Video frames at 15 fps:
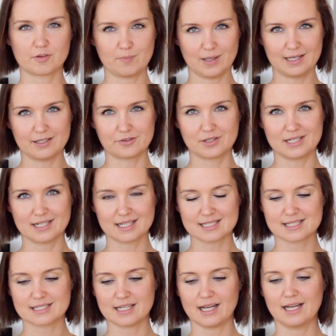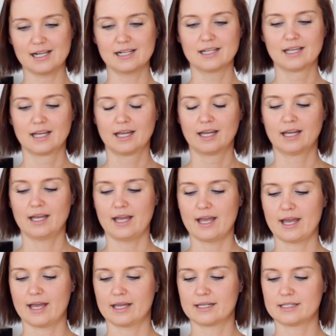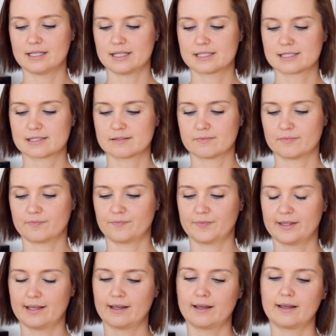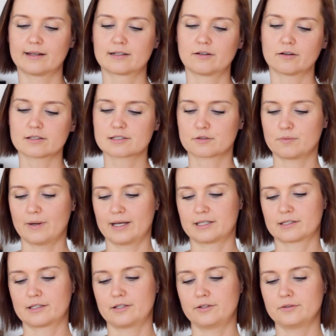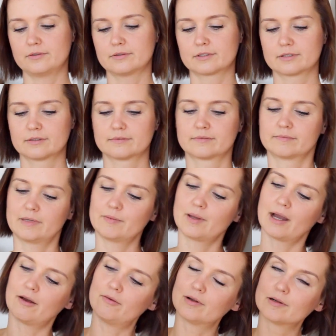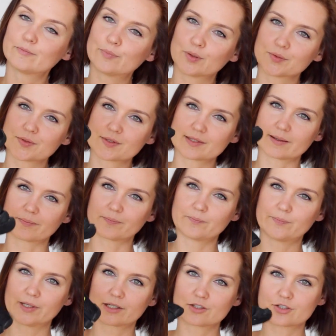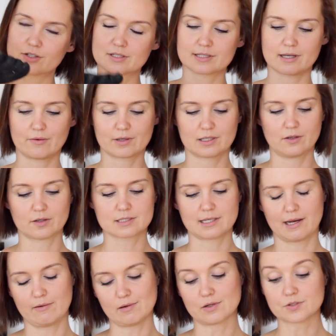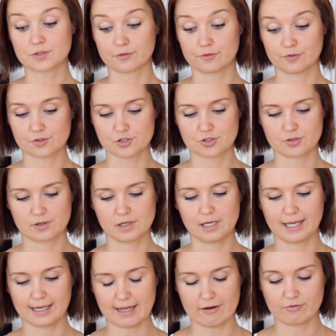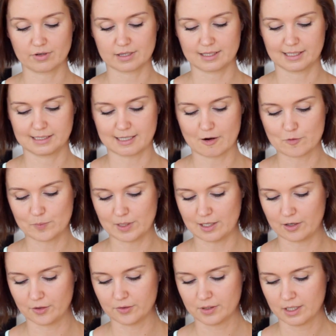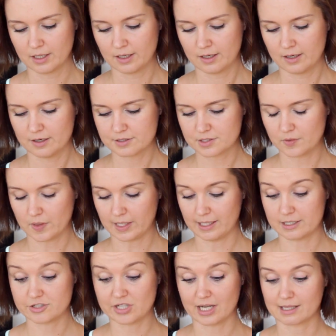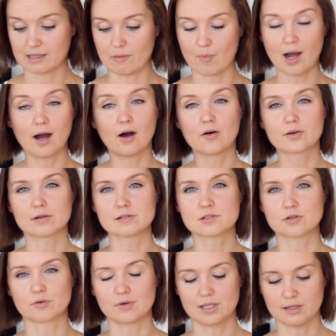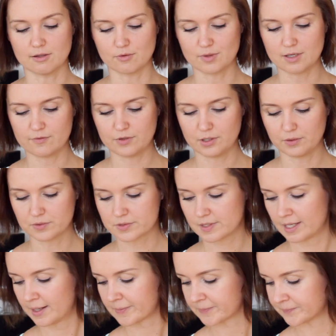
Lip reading: the ballerina style. And it looks quite cute. Maybe I will post some pictures how it looks, and I will also for sure link everything down below so you can check them out, also read the reviews.